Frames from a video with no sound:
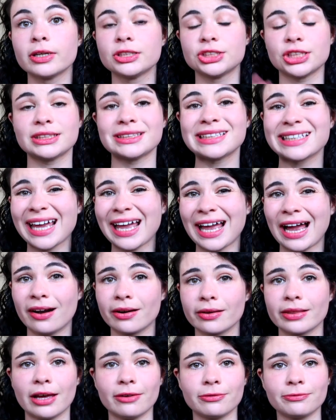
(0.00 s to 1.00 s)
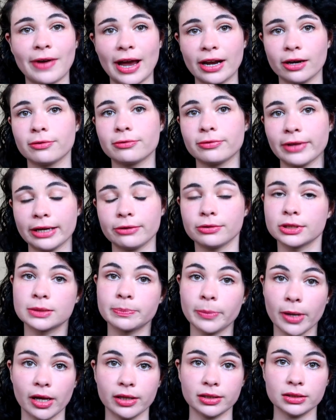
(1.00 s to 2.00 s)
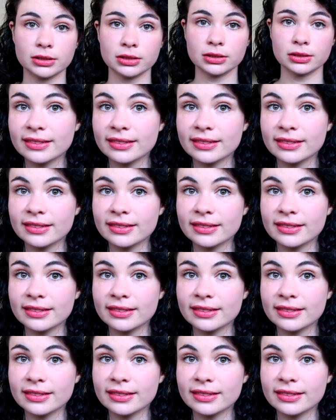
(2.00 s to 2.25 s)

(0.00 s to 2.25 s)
just to get out of that fight or flight response.